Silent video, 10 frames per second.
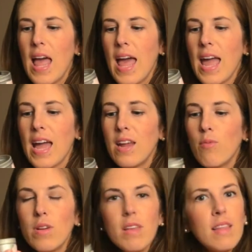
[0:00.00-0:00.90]
and it
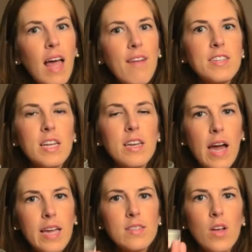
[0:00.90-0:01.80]
really left a
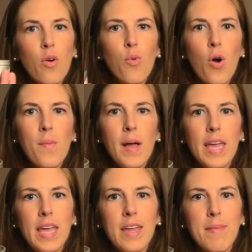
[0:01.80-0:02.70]
nice aroma
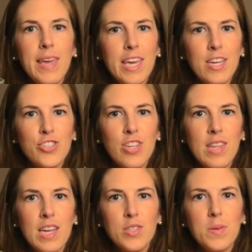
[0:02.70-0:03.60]
in my kitchen.
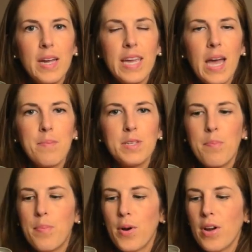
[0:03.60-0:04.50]
That is where I kept
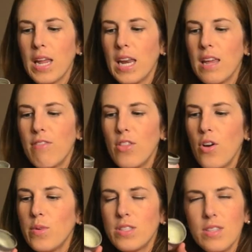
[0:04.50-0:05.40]
it burning. Even though
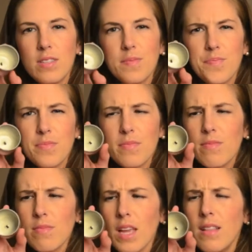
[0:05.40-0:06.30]
it was
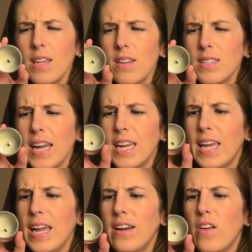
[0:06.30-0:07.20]
a little tiny
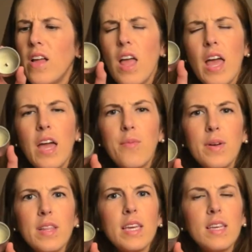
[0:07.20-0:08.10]
candle, it
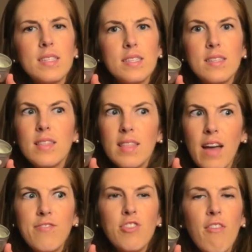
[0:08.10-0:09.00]
really
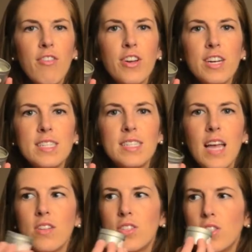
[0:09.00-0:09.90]
left off a good
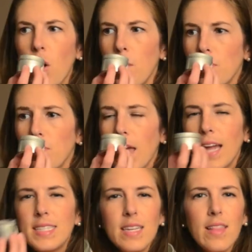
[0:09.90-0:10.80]
scent. So
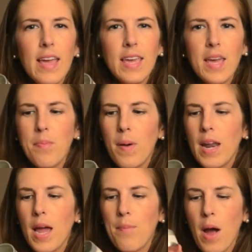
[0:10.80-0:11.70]
I did like it,
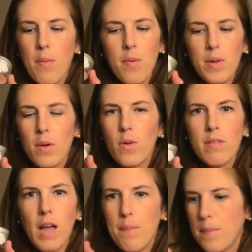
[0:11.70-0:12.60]
but I probably will
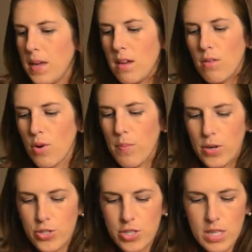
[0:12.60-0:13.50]
not be
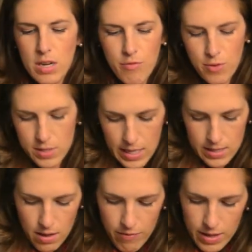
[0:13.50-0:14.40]
repurchasing a full
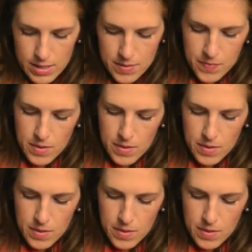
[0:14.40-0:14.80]
size of this.